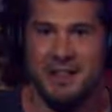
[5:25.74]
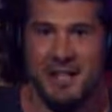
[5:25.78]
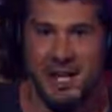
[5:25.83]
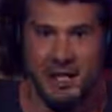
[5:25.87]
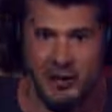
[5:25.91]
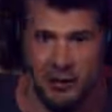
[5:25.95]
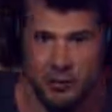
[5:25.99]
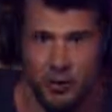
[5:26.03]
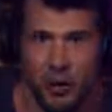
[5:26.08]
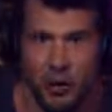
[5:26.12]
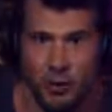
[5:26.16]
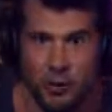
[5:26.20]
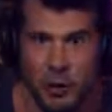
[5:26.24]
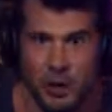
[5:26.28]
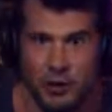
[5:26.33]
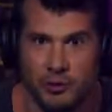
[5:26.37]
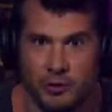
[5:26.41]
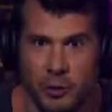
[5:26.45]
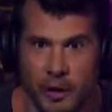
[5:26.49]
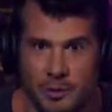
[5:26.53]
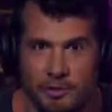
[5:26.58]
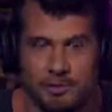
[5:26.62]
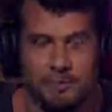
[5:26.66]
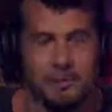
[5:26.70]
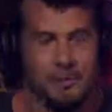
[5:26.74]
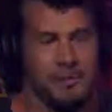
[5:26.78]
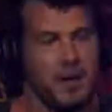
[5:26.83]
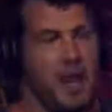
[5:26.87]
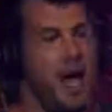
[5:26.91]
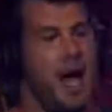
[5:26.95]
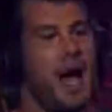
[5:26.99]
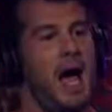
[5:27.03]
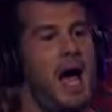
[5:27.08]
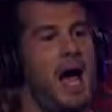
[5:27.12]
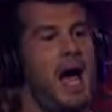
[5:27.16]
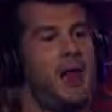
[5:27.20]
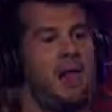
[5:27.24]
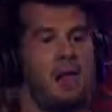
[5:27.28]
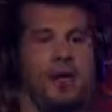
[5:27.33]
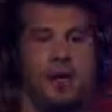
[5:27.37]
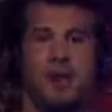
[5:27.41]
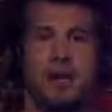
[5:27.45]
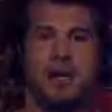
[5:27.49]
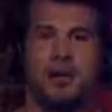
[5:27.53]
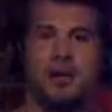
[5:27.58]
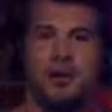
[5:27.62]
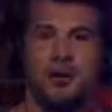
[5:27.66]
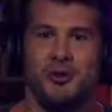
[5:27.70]
Line. There was one. There
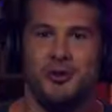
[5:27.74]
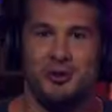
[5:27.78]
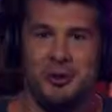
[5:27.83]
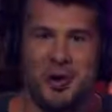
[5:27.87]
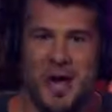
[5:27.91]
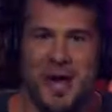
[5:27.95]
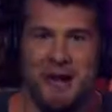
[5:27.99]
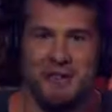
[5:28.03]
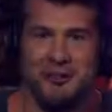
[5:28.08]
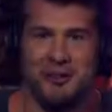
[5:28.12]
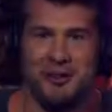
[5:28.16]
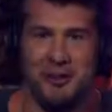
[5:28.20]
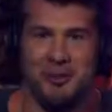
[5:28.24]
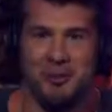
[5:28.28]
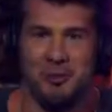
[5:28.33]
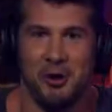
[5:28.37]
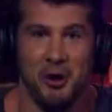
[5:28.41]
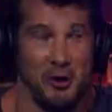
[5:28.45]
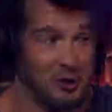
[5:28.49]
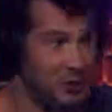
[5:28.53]
ain't no draft no more.